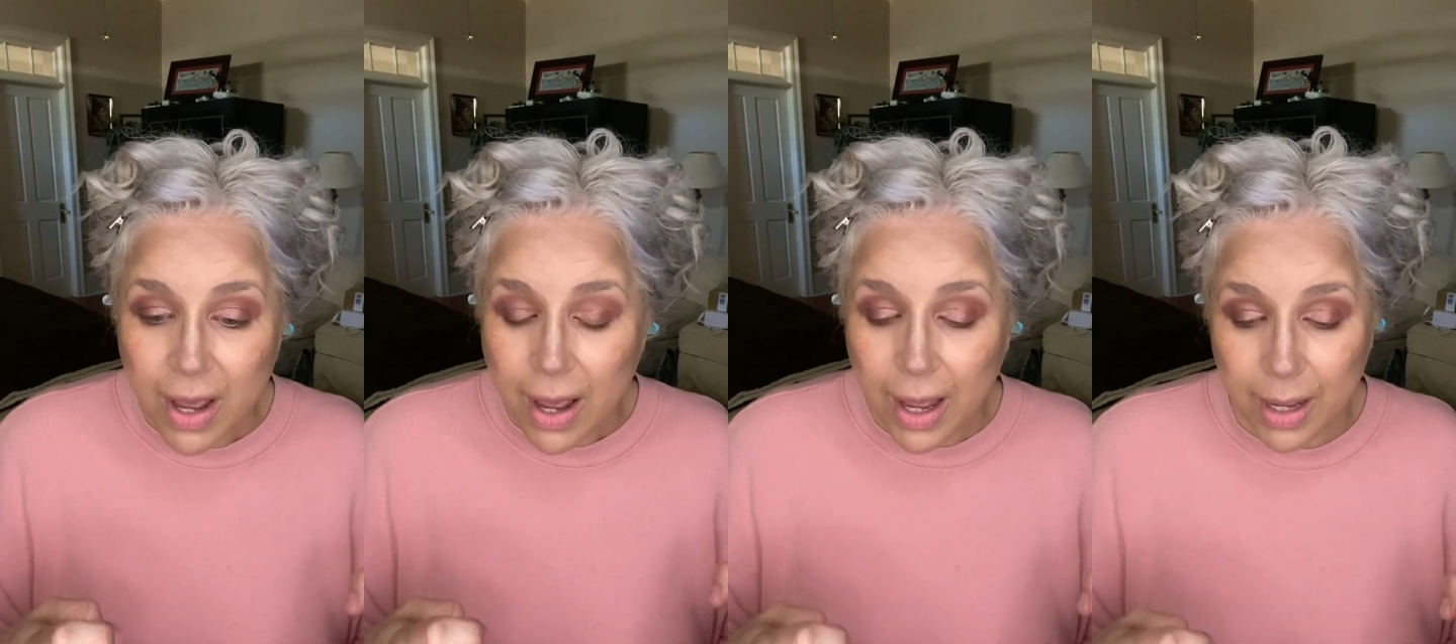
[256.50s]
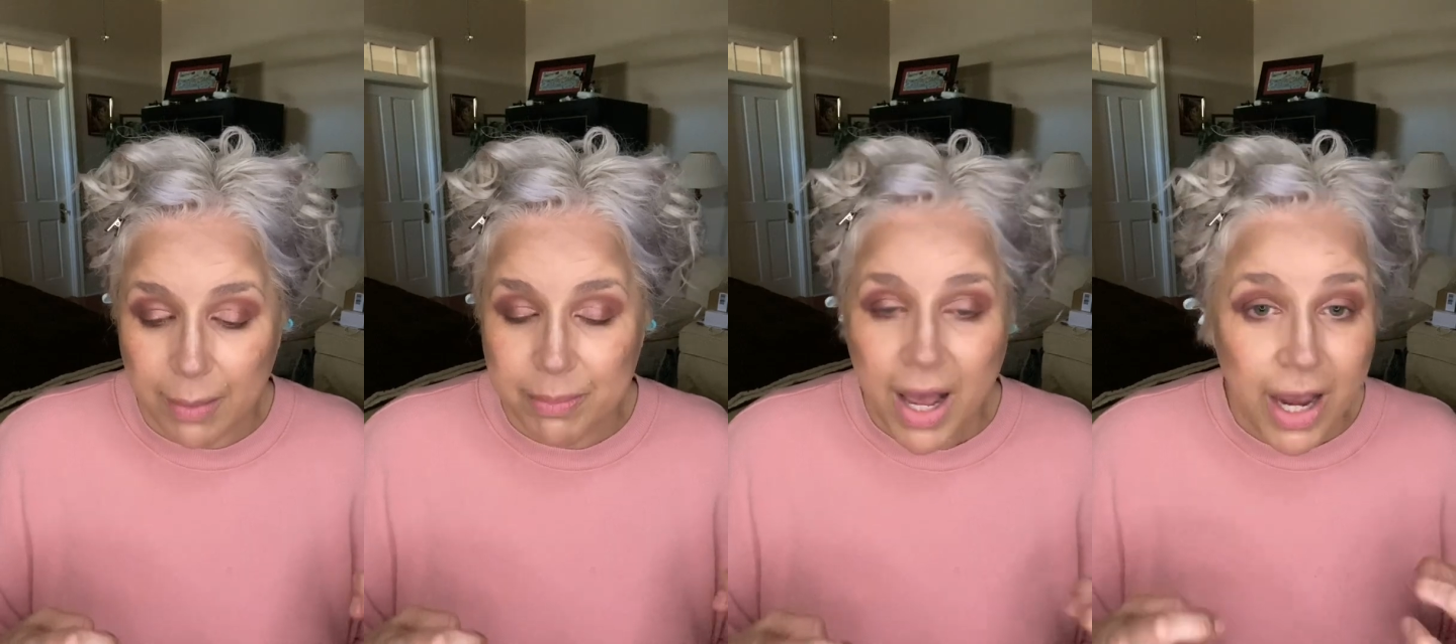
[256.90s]

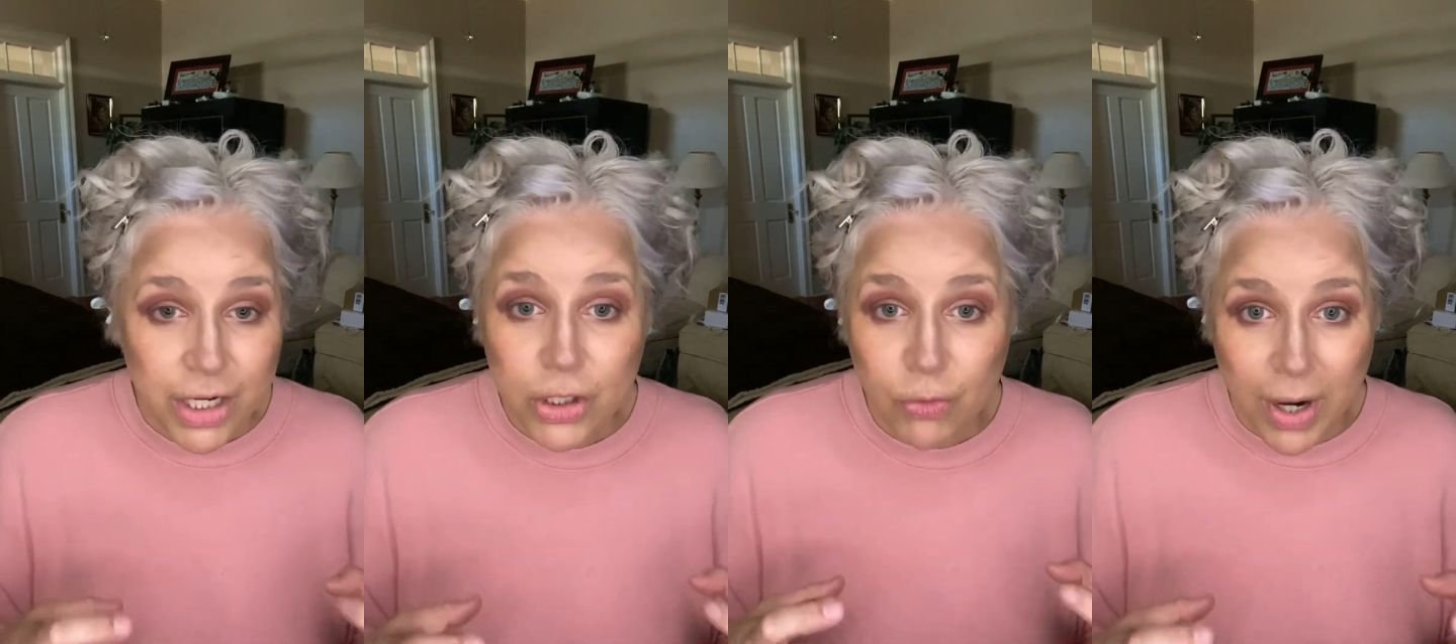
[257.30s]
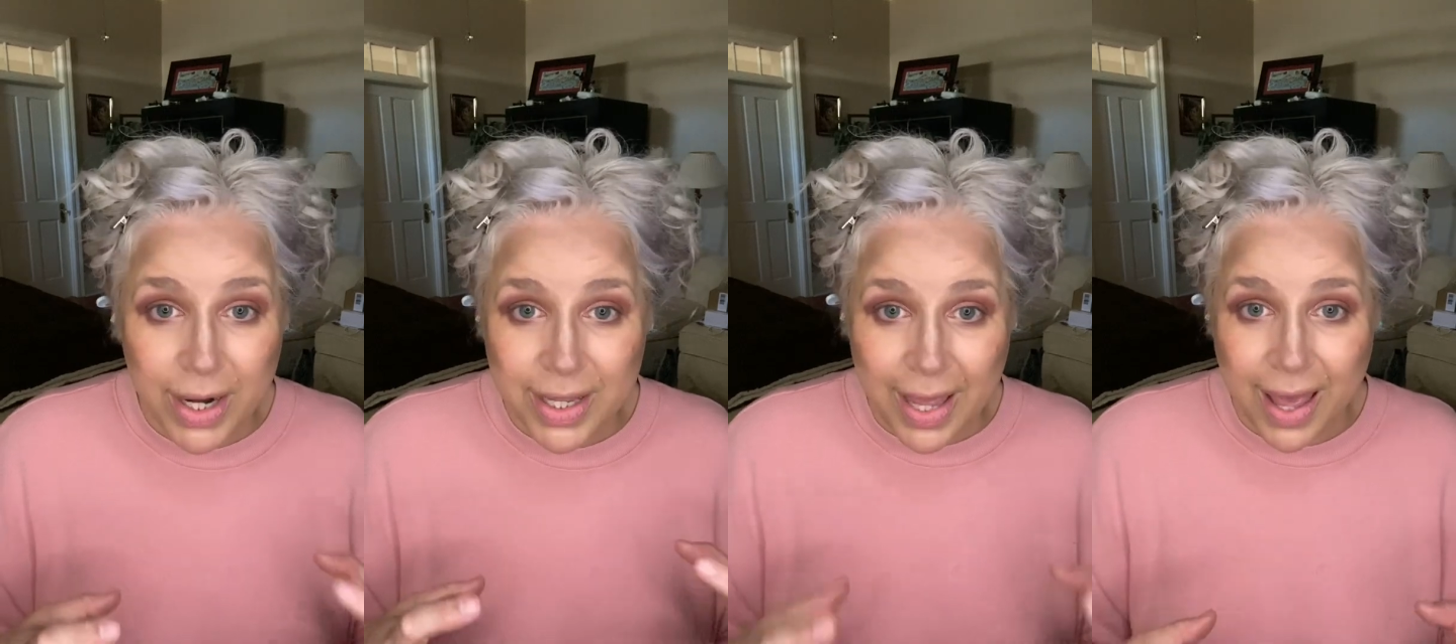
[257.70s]

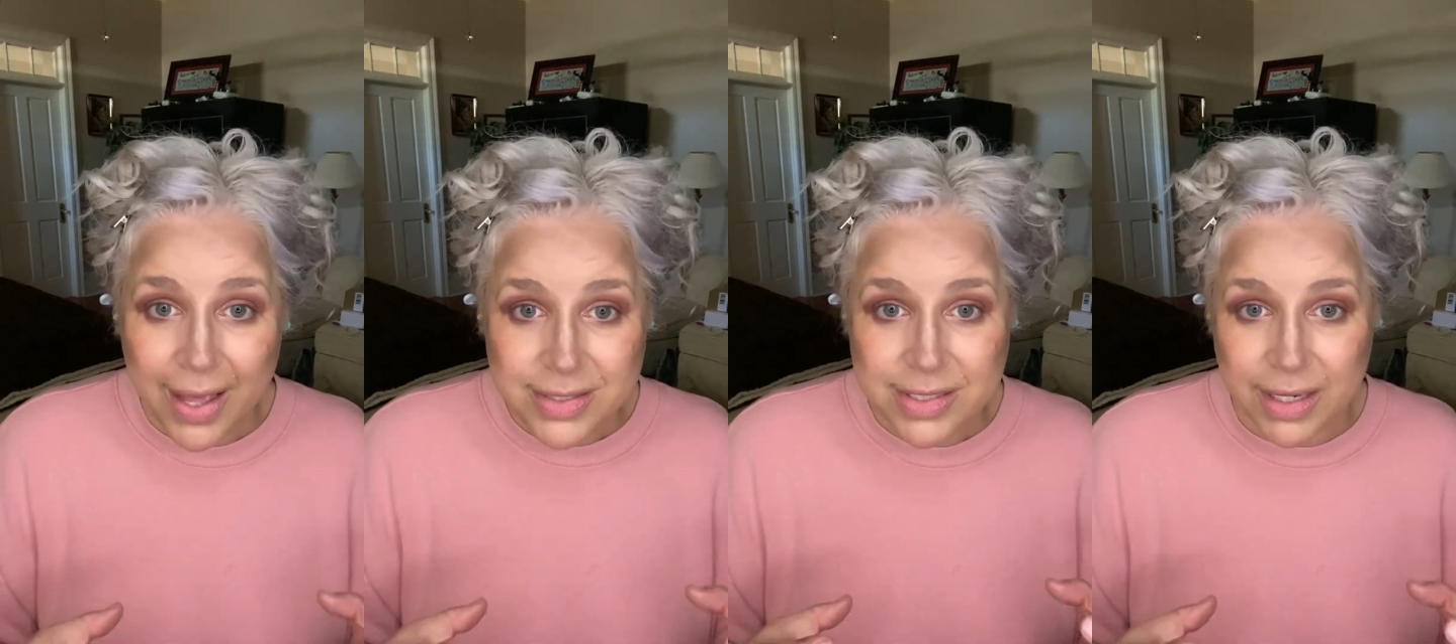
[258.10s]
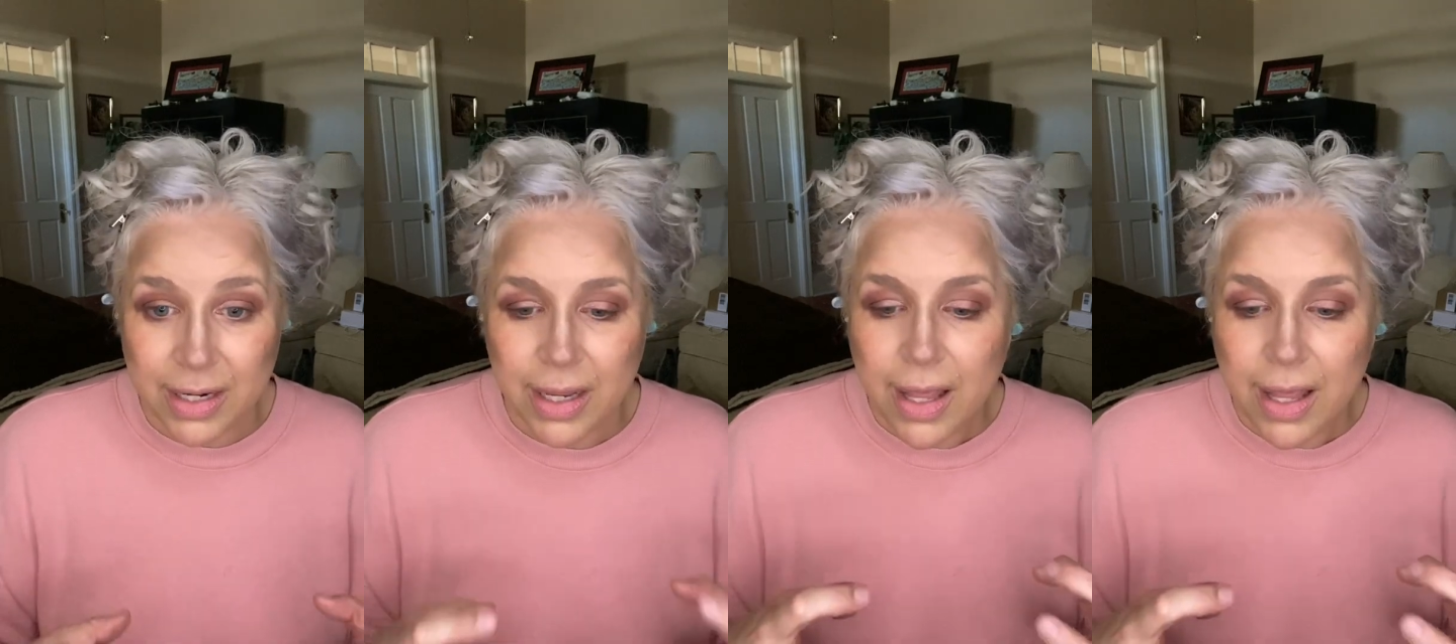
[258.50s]
hyaluronic acid.